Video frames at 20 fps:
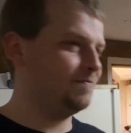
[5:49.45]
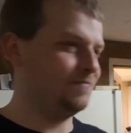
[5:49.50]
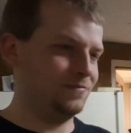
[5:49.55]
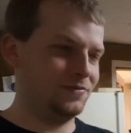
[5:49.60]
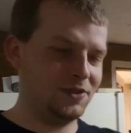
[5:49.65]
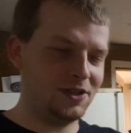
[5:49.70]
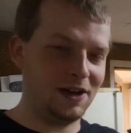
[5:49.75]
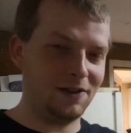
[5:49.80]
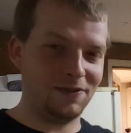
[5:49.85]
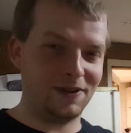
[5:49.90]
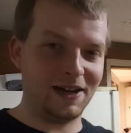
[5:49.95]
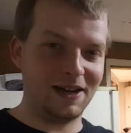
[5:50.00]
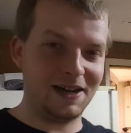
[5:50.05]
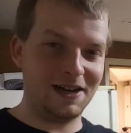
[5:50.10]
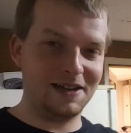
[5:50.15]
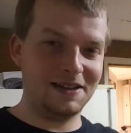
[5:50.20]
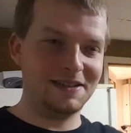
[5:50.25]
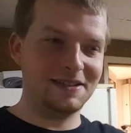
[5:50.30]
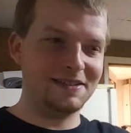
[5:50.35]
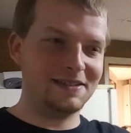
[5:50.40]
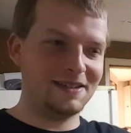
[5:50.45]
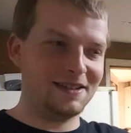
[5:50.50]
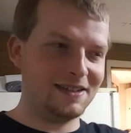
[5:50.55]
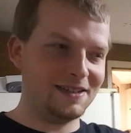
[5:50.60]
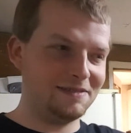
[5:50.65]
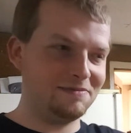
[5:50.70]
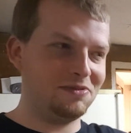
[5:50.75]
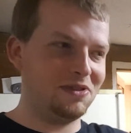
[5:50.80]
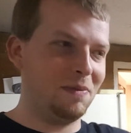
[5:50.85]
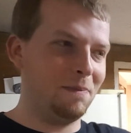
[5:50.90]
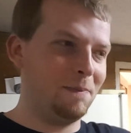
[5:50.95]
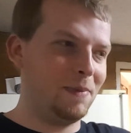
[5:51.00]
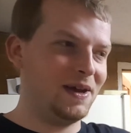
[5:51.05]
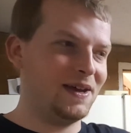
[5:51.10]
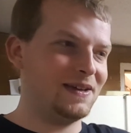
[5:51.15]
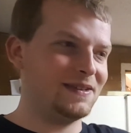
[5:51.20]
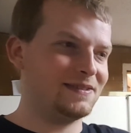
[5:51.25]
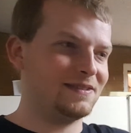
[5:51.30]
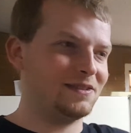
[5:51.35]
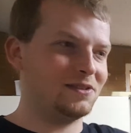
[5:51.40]
Tough Guy is like the
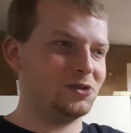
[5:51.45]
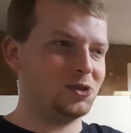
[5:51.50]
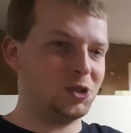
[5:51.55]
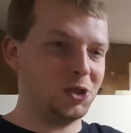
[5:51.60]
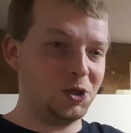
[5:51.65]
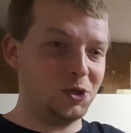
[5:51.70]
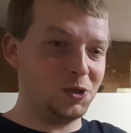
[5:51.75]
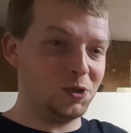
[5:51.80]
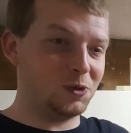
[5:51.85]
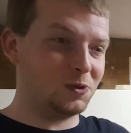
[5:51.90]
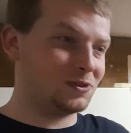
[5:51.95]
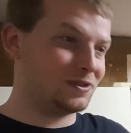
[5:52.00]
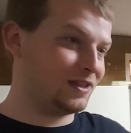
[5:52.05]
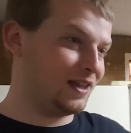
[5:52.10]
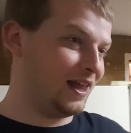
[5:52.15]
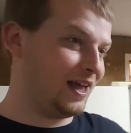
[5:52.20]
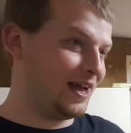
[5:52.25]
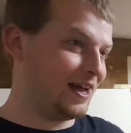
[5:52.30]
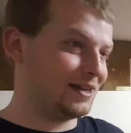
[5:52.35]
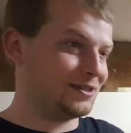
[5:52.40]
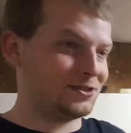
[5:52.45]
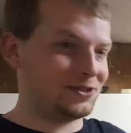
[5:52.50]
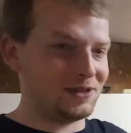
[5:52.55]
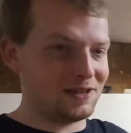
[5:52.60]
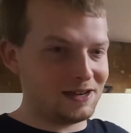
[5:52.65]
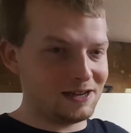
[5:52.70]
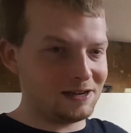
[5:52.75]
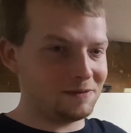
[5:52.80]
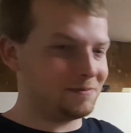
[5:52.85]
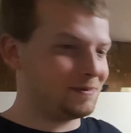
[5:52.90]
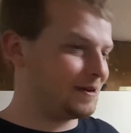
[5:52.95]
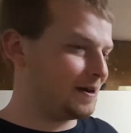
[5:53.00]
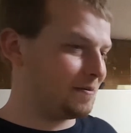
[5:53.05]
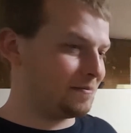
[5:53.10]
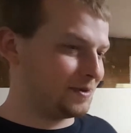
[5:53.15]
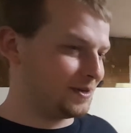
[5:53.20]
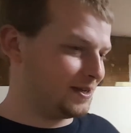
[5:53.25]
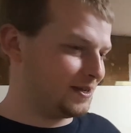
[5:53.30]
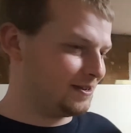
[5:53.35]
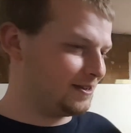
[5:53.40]
best chew/dip
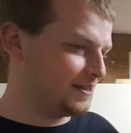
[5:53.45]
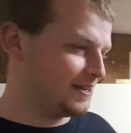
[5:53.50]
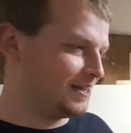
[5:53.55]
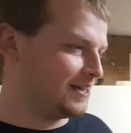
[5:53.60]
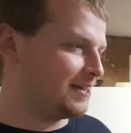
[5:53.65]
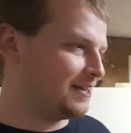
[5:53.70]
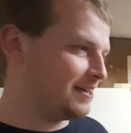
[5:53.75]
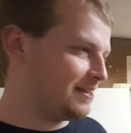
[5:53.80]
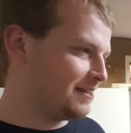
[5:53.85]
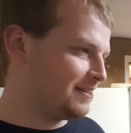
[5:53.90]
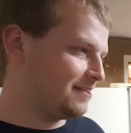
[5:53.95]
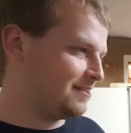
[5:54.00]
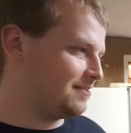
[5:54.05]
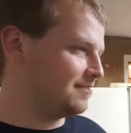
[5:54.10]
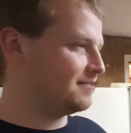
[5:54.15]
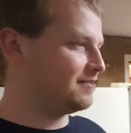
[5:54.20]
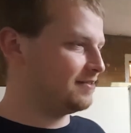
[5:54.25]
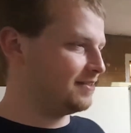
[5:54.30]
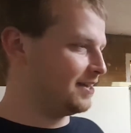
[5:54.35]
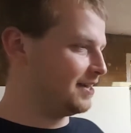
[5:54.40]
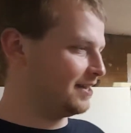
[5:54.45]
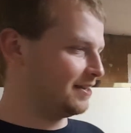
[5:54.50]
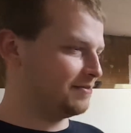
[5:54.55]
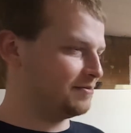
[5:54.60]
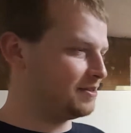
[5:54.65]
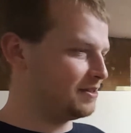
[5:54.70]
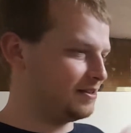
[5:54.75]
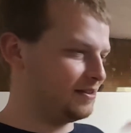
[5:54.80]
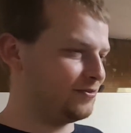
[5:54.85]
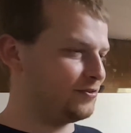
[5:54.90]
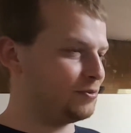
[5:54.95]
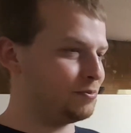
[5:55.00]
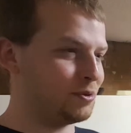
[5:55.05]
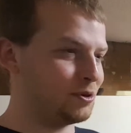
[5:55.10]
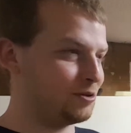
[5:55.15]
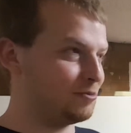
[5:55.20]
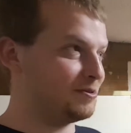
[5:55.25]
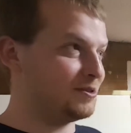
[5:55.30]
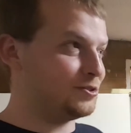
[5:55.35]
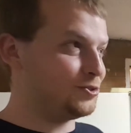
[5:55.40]
company. Like, if you put
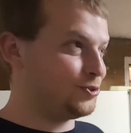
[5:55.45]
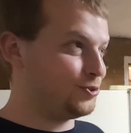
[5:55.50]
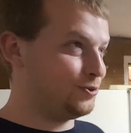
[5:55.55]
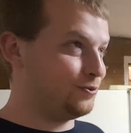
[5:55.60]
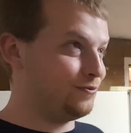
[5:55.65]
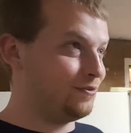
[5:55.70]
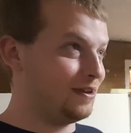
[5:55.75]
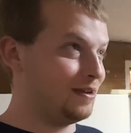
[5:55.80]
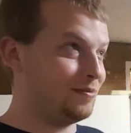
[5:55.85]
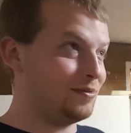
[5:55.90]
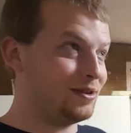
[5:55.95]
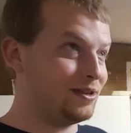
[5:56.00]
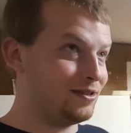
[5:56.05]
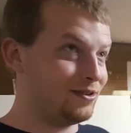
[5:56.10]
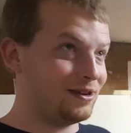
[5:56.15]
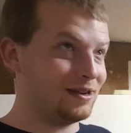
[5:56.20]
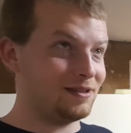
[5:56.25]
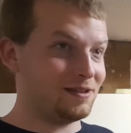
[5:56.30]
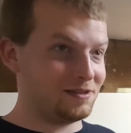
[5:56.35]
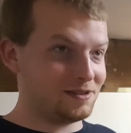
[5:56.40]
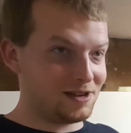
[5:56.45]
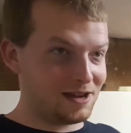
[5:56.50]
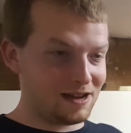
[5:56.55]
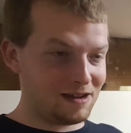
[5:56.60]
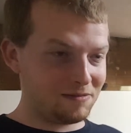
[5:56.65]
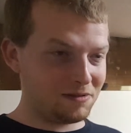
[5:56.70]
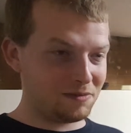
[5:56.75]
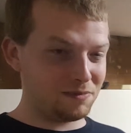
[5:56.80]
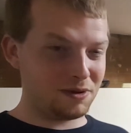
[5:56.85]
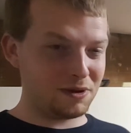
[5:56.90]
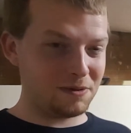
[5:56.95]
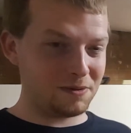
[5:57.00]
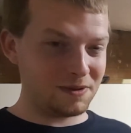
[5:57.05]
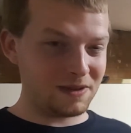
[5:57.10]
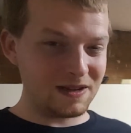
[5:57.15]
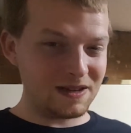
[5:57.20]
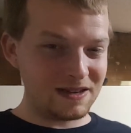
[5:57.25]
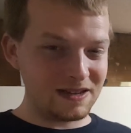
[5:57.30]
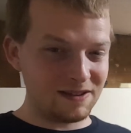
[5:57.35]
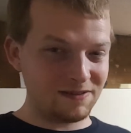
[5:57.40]
them in the chew family, they're at the top. You put them in
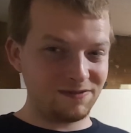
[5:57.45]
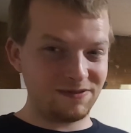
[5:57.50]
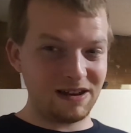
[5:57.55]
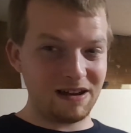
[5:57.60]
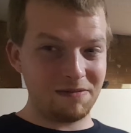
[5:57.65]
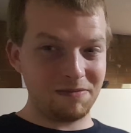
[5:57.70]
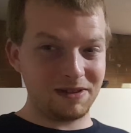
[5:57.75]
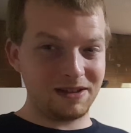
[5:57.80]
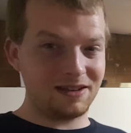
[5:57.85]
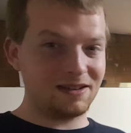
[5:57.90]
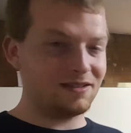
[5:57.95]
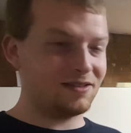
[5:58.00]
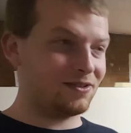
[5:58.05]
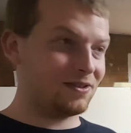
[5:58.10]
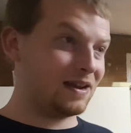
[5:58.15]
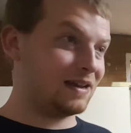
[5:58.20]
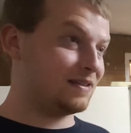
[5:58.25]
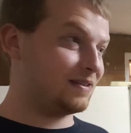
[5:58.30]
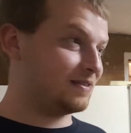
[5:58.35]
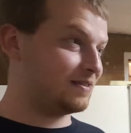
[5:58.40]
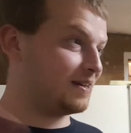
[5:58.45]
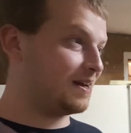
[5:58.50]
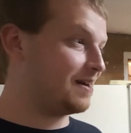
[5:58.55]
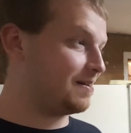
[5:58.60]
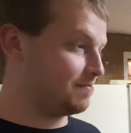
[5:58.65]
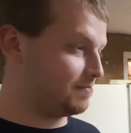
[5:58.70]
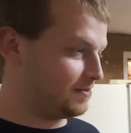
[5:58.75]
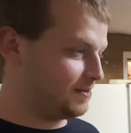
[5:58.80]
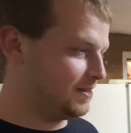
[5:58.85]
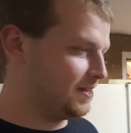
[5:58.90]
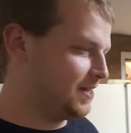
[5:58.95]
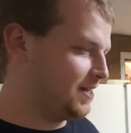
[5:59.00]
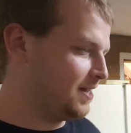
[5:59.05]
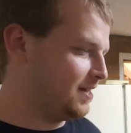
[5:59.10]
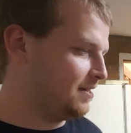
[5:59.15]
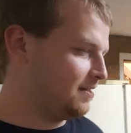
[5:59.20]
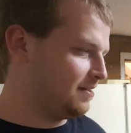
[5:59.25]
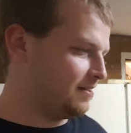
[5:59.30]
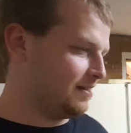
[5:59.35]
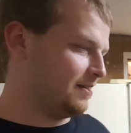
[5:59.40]
the dip family, they're at the top.
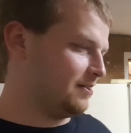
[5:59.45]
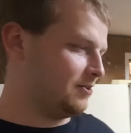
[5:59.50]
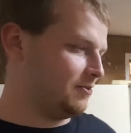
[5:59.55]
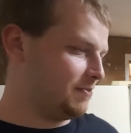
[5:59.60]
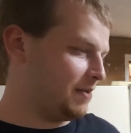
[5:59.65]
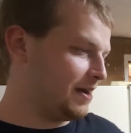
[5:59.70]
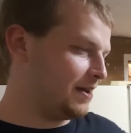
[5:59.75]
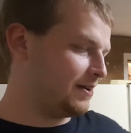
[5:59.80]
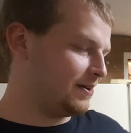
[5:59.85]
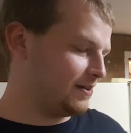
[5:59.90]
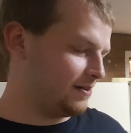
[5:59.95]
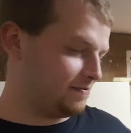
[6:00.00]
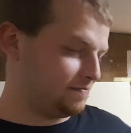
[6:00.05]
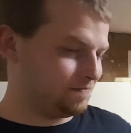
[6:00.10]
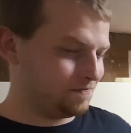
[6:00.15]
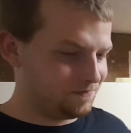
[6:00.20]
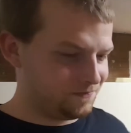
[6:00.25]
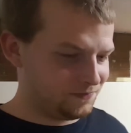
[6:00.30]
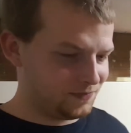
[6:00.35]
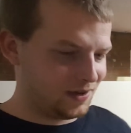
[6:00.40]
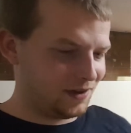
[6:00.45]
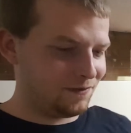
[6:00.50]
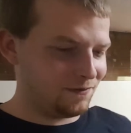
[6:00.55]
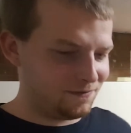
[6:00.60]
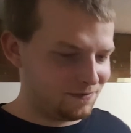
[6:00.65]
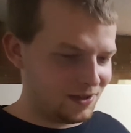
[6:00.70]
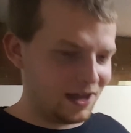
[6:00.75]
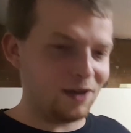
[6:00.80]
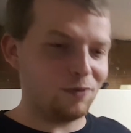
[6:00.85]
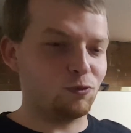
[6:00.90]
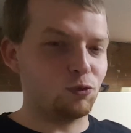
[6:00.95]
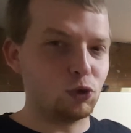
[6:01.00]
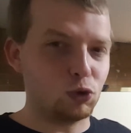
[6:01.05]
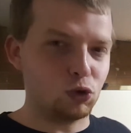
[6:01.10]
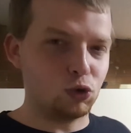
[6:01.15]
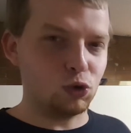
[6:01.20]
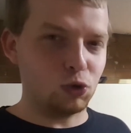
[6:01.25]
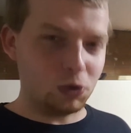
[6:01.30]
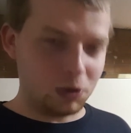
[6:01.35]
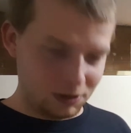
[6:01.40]
It don't matter. They
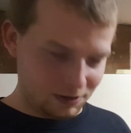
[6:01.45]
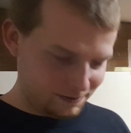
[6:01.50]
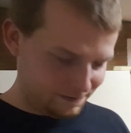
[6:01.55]
rule.